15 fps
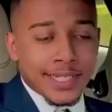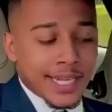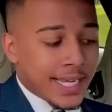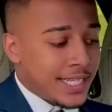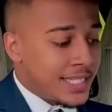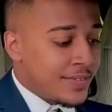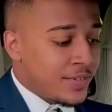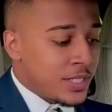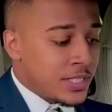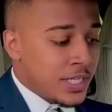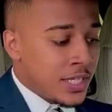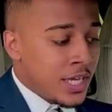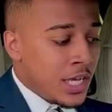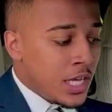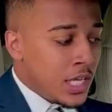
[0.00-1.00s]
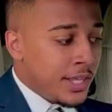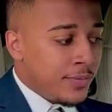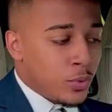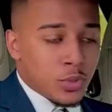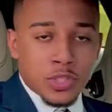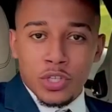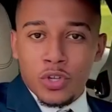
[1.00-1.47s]
connectivity.
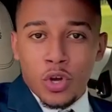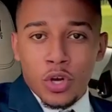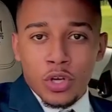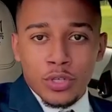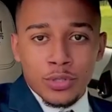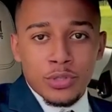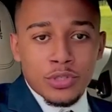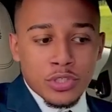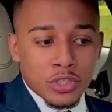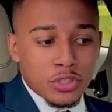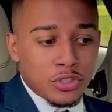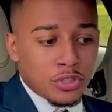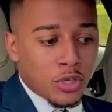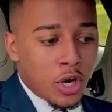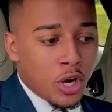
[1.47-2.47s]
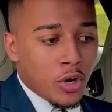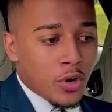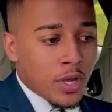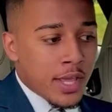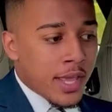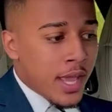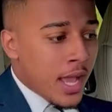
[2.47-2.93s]
You've also got cruise
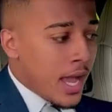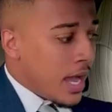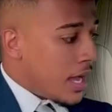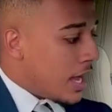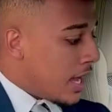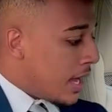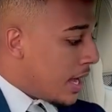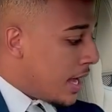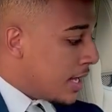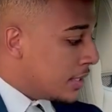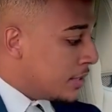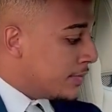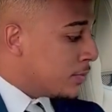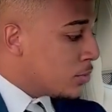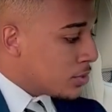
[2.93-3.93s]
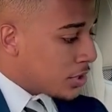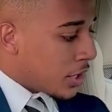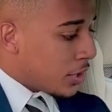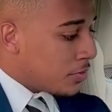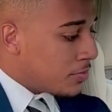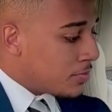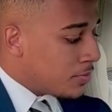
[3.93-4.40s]
control. And you've
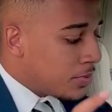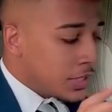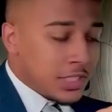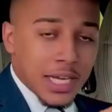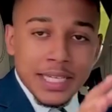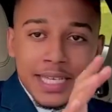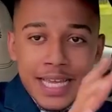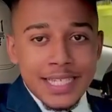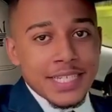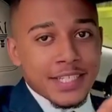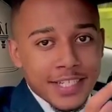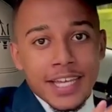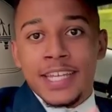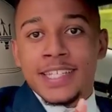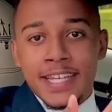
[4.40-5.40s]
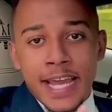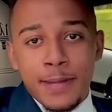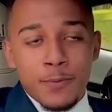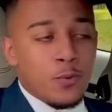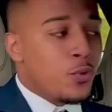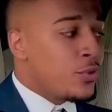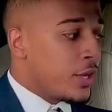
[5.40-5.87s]
also, which I guess isn't a
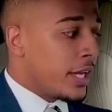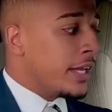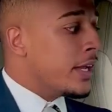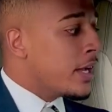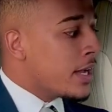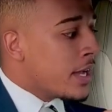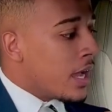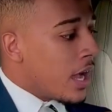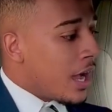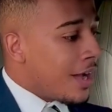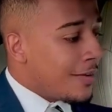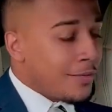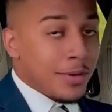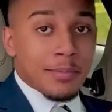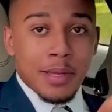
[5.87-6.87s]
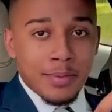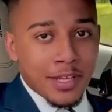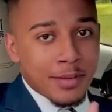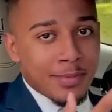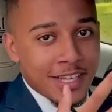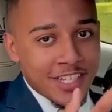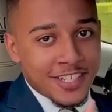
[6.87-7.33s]
staple thing, maybe
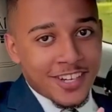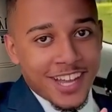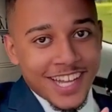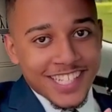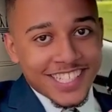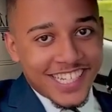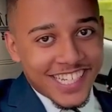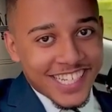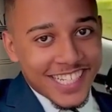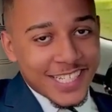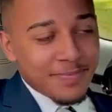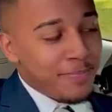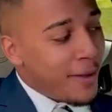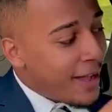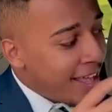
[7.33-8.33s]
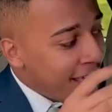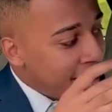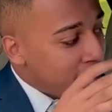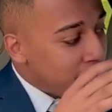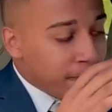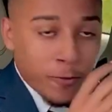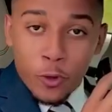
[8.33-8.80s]
in a Maserati it is, but you've